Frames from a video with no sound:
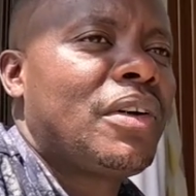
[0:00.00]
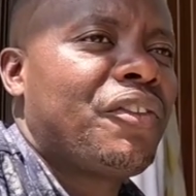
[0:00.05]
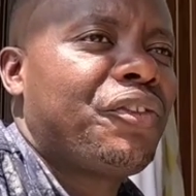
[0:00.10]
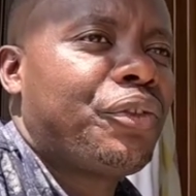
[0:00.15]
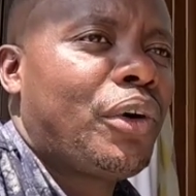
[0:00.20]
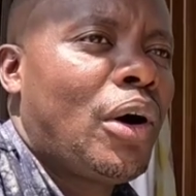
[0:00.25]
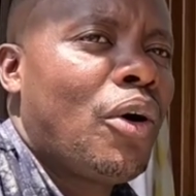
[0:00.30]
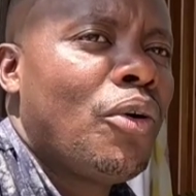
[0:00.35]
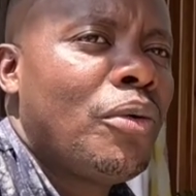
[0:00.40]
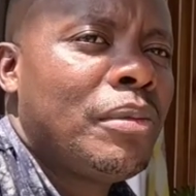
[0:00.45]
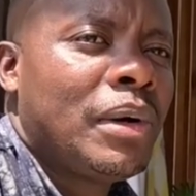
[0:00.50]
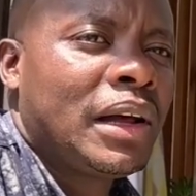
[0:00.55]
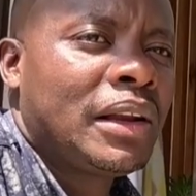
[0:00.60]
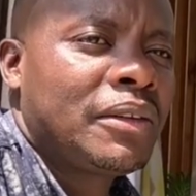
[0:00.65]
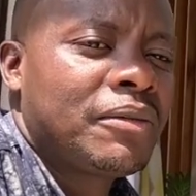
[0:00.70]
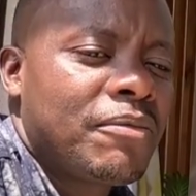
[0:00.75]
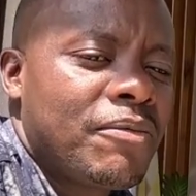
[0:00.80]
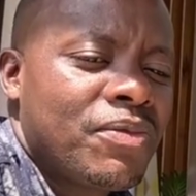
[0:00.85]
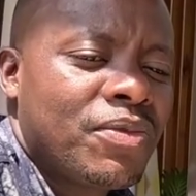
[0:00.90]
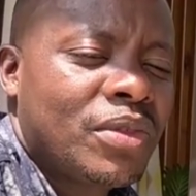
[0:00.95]
But for a
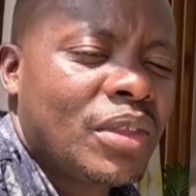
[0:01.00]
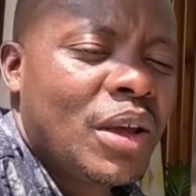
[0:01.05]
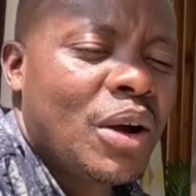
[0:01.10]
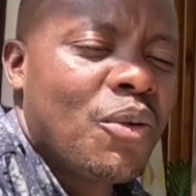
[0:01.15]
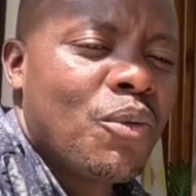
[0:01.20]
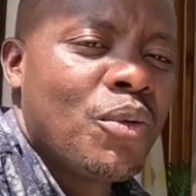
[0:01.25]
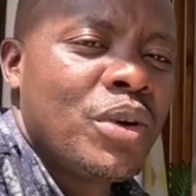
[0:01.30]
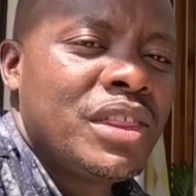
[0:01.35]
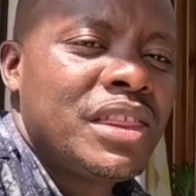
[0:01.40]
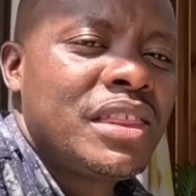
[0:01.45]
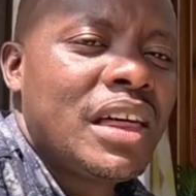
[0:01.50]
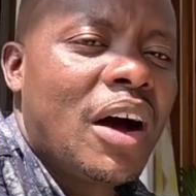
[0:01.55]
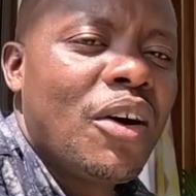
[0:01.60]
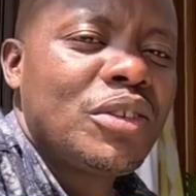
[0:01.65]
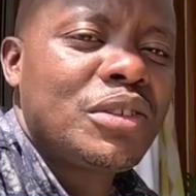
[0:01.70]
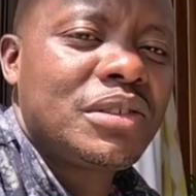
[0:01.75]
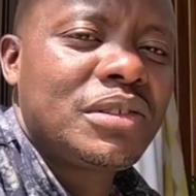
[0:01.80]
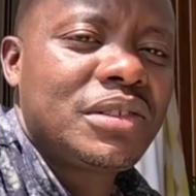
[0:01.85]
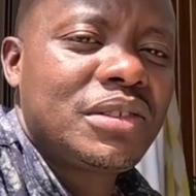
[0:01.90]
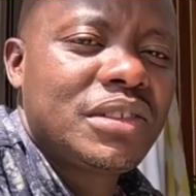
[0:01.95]
woman,
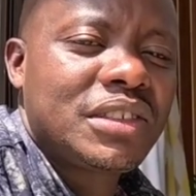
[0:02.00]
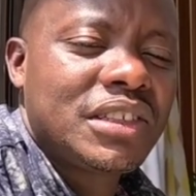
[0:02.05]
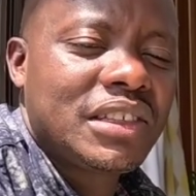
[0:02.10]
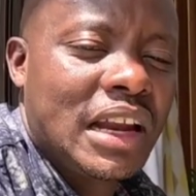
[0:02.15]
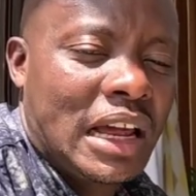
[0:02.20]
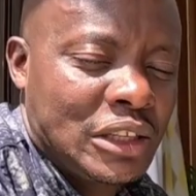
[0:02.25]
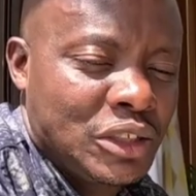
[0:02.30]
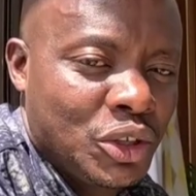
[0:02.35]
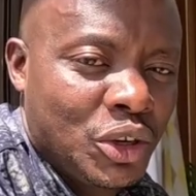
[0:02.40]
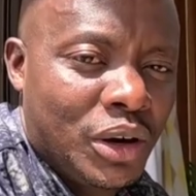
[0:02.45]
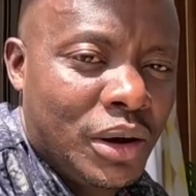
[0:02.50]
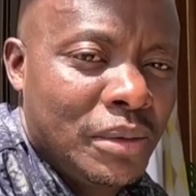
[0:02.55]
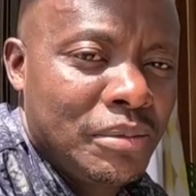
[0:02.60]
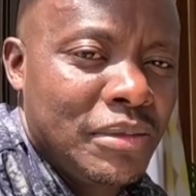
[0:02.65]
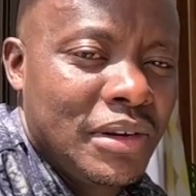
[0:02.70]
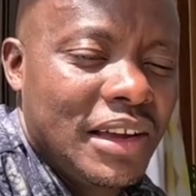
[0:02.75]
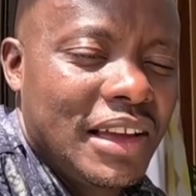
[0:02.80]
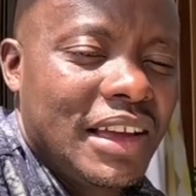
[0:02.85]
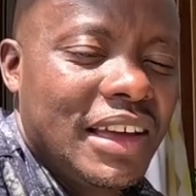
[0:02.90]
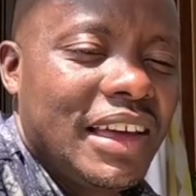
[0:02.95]
without a
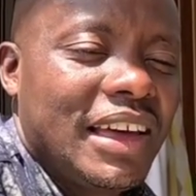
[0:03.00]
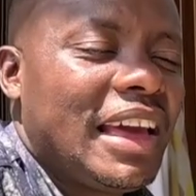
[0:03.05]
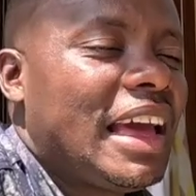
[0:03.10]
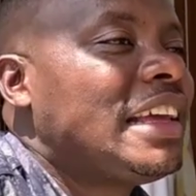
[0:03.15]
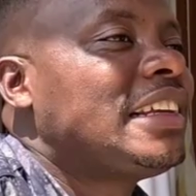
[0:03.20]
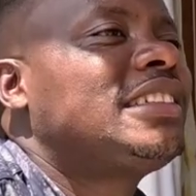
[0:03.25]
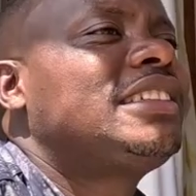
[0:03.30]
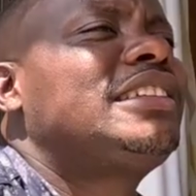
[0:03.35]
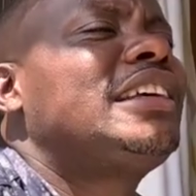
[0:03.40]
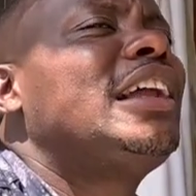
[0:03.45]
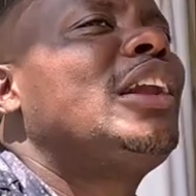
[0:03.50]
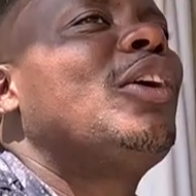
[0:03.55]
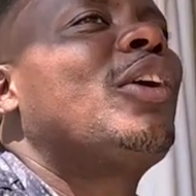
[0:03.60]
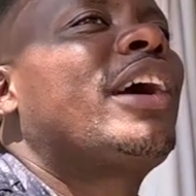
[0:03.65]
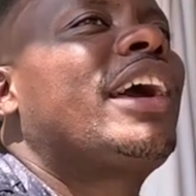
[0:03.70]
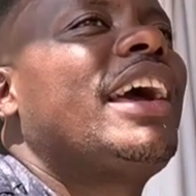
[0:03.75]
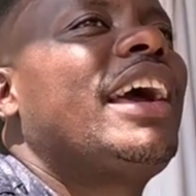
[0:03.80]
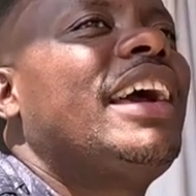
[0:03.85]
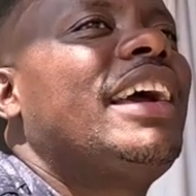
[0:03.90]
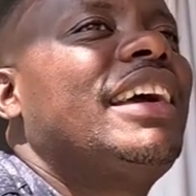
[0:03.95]
job, it's still
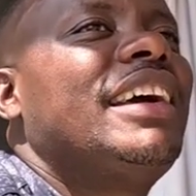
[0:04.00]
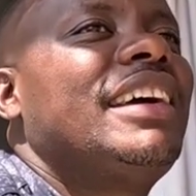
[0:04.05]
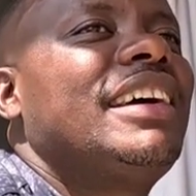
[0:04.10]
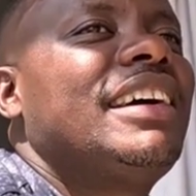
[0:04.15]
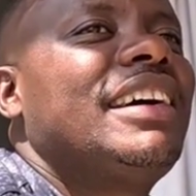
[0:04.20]
okay.